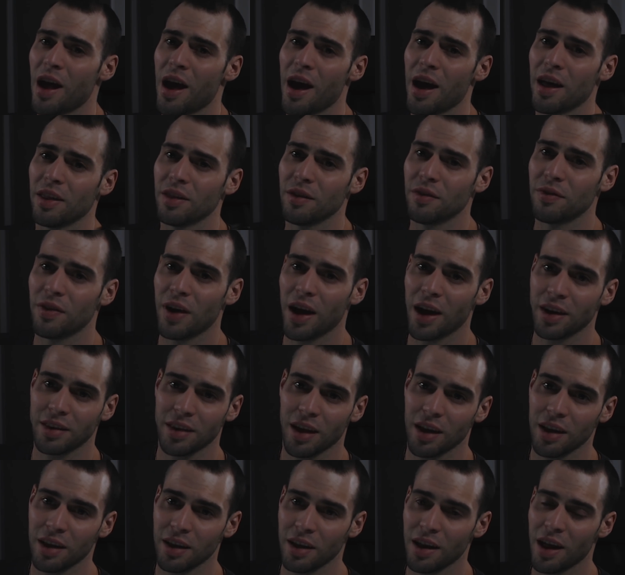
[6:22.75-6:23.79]
and the fact
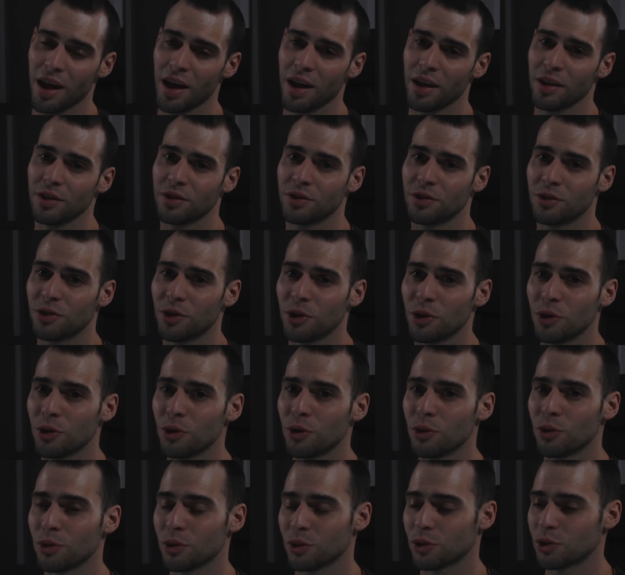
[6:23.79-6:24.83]
that it has
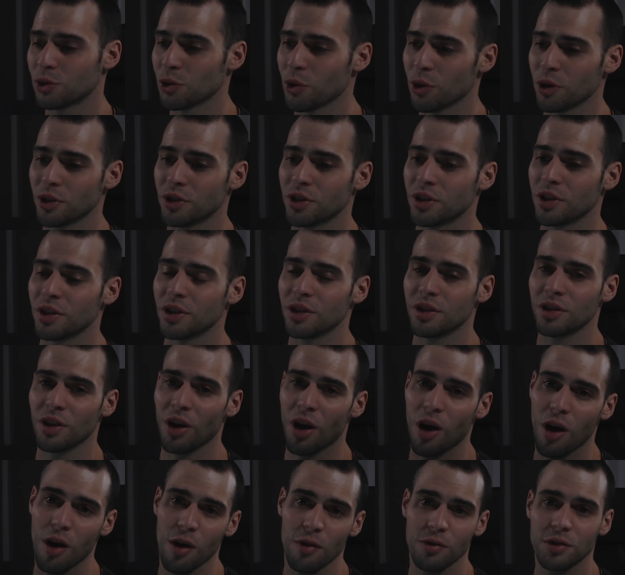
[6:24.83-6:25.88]
two sources
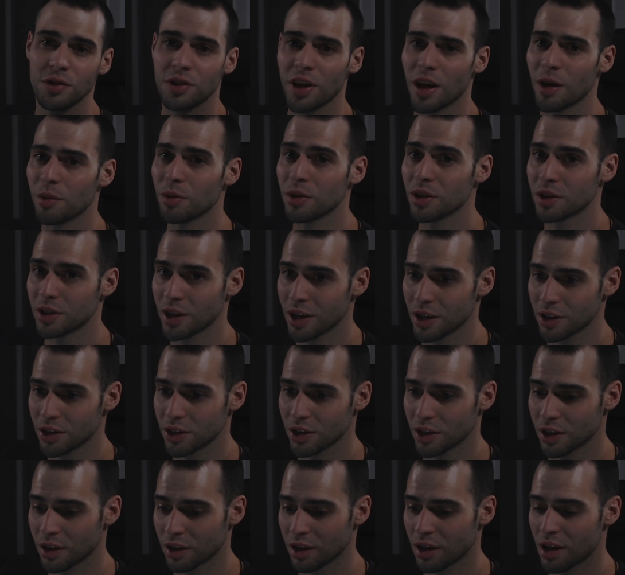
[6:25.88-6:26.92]
of
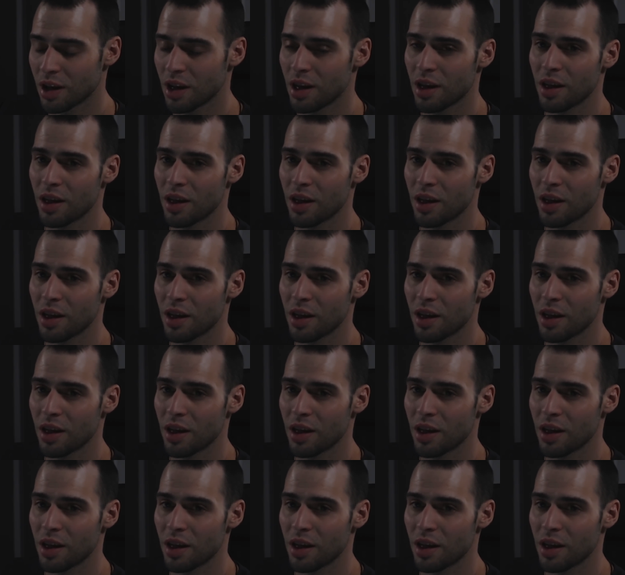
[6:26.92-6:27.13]
stabilization,